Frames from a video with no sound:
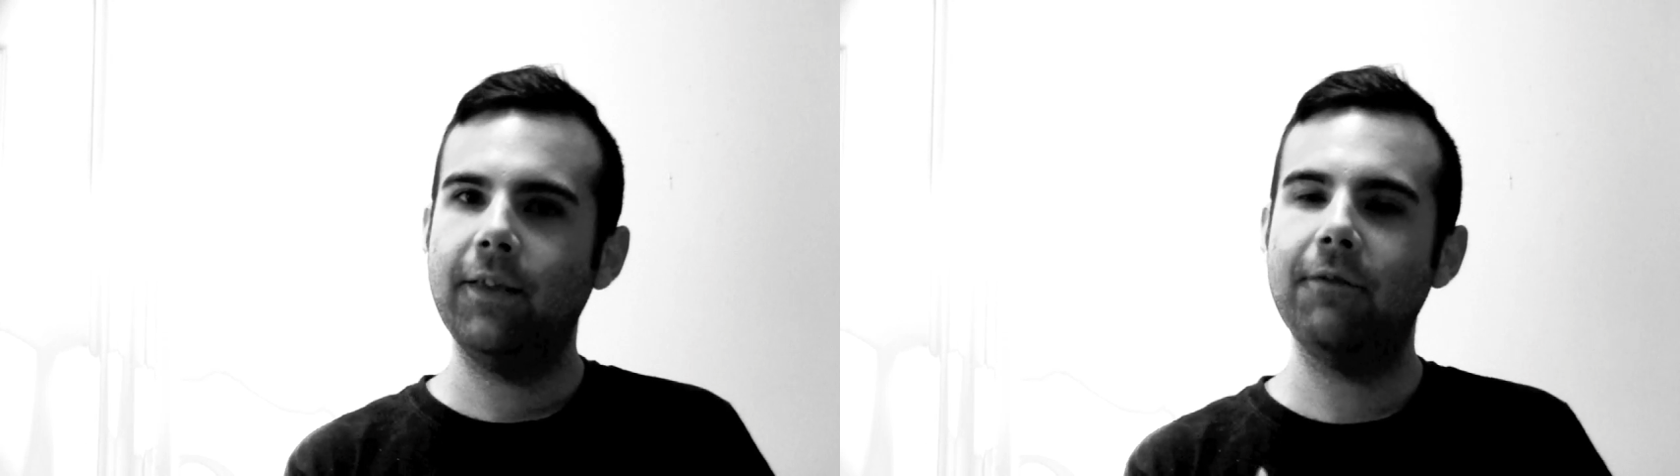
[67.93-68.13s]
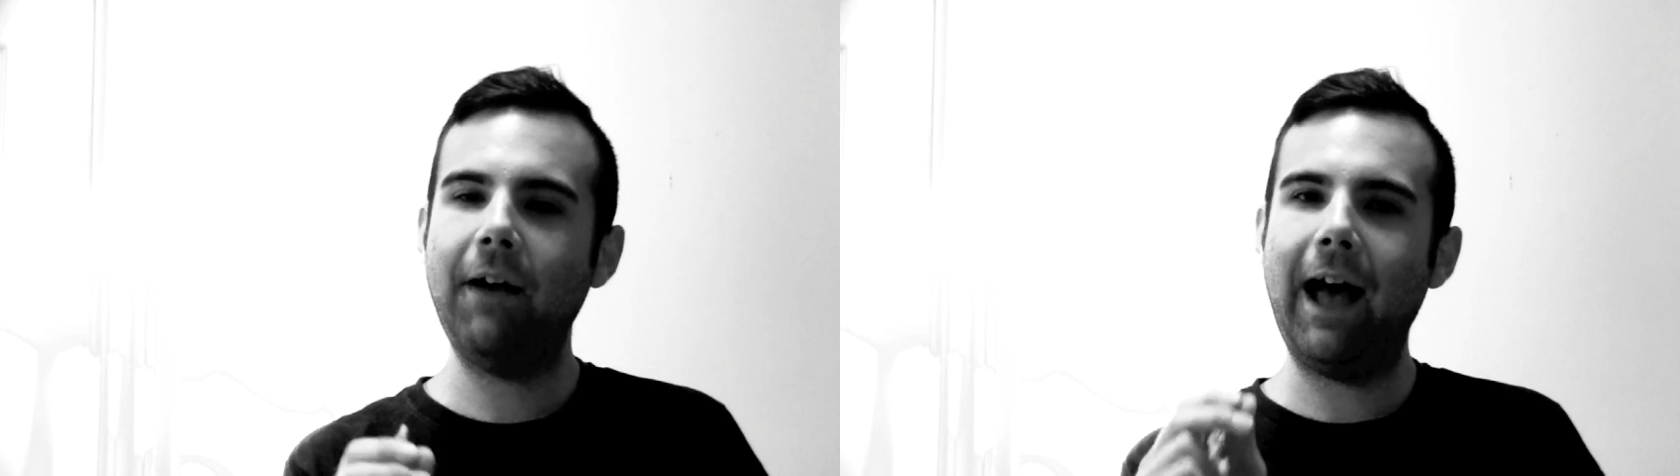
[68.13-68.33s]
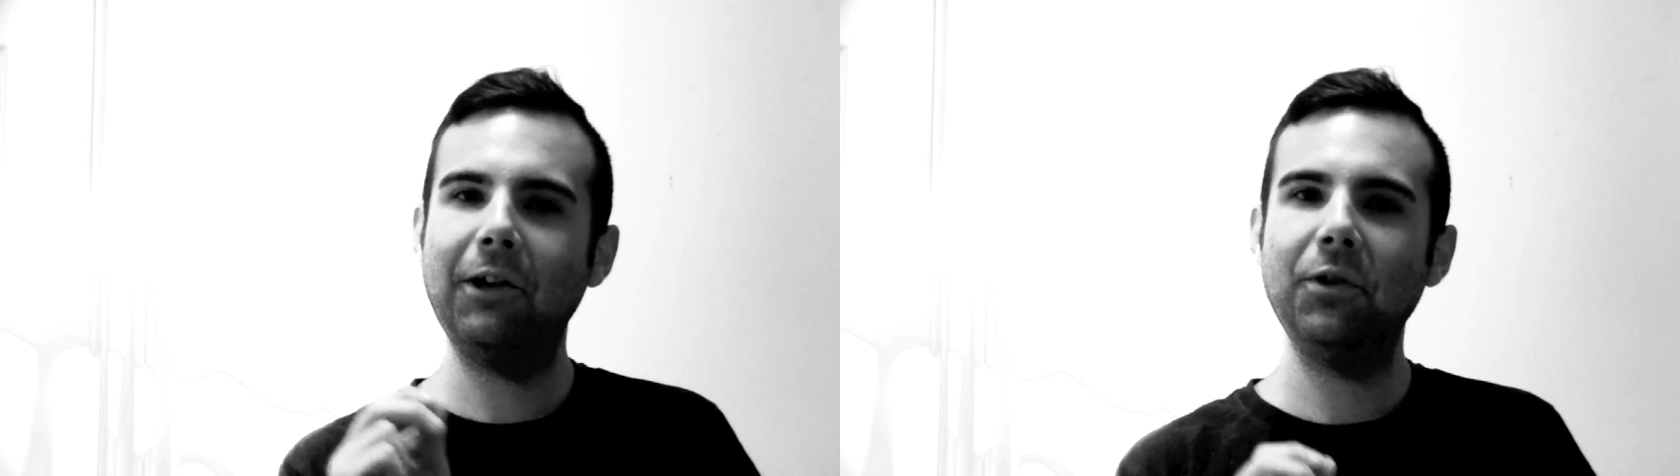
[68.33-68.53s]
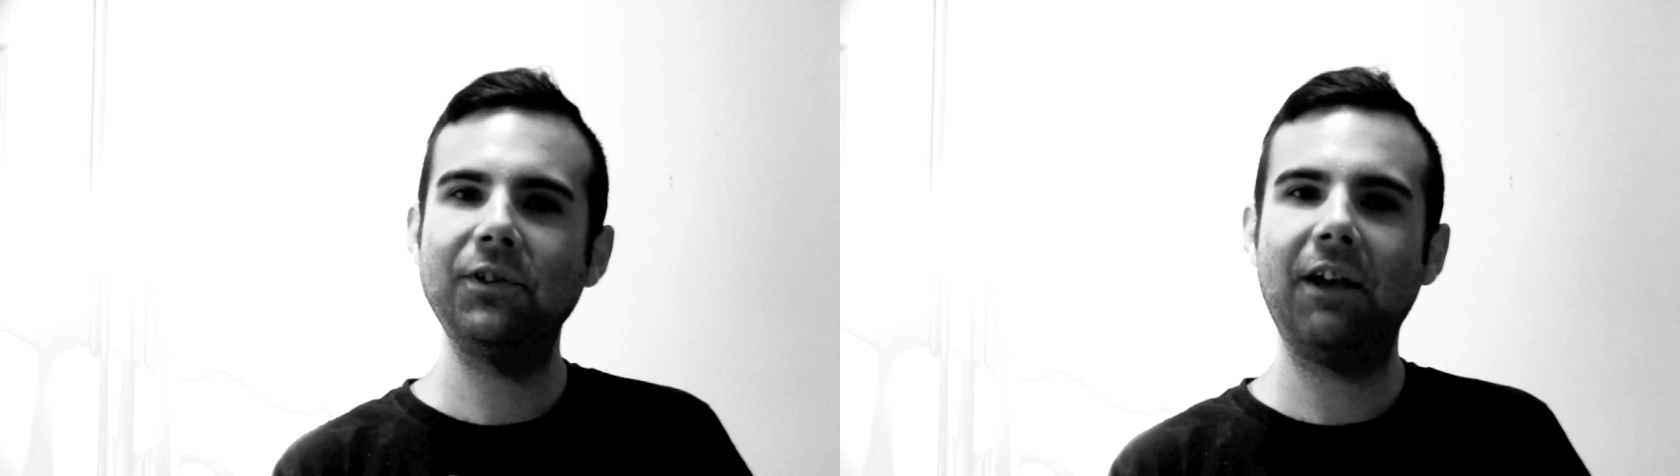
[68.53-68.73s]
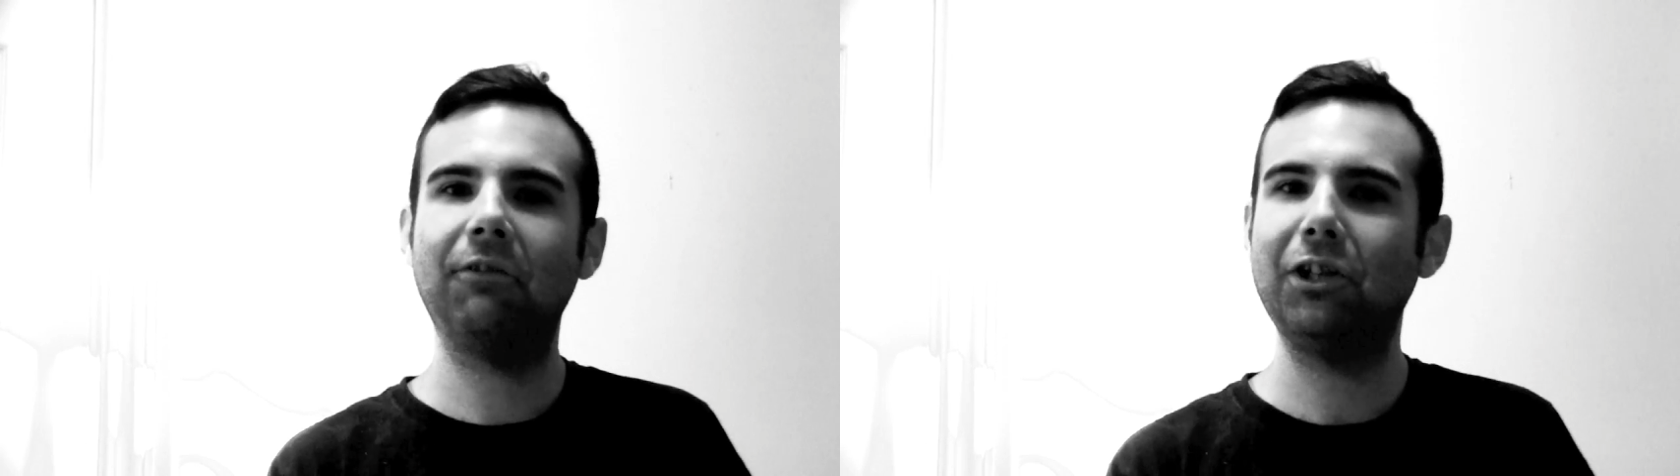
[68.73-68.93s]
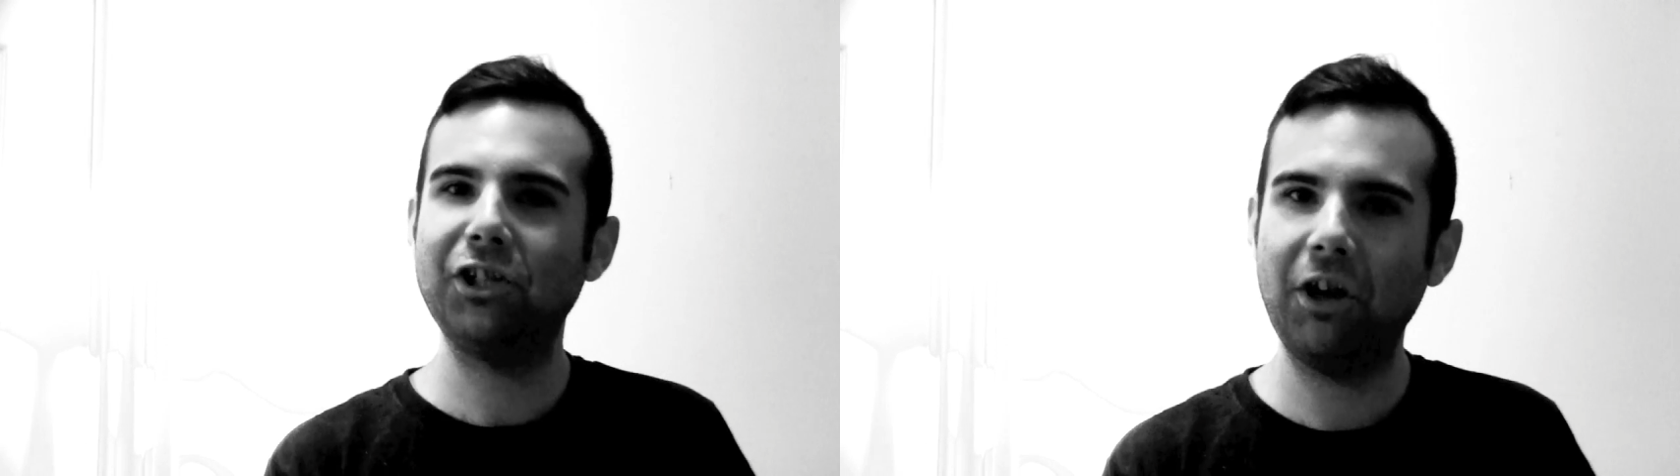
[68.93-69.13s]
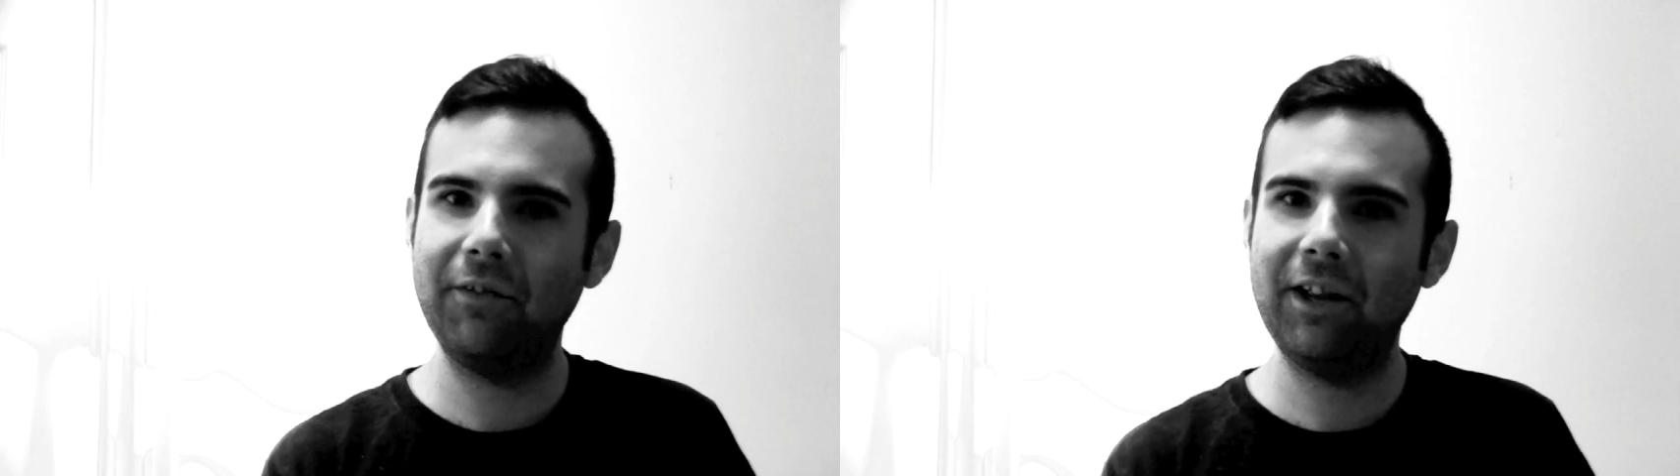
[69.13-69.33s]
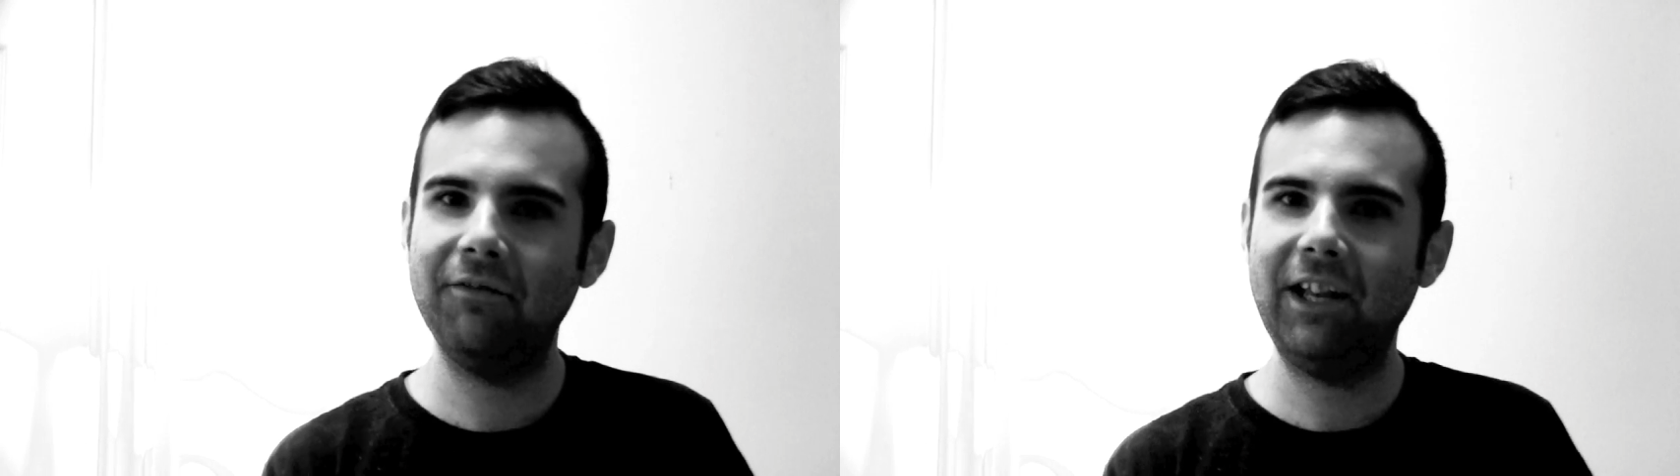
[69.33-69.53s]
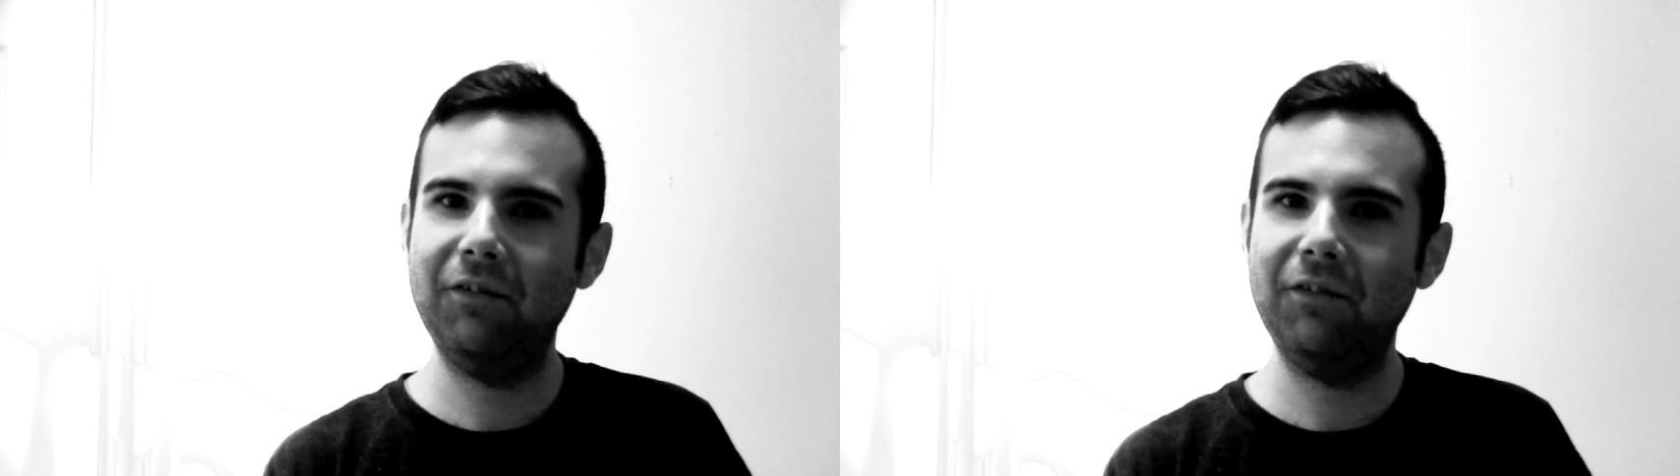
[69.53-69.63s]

the values of conservative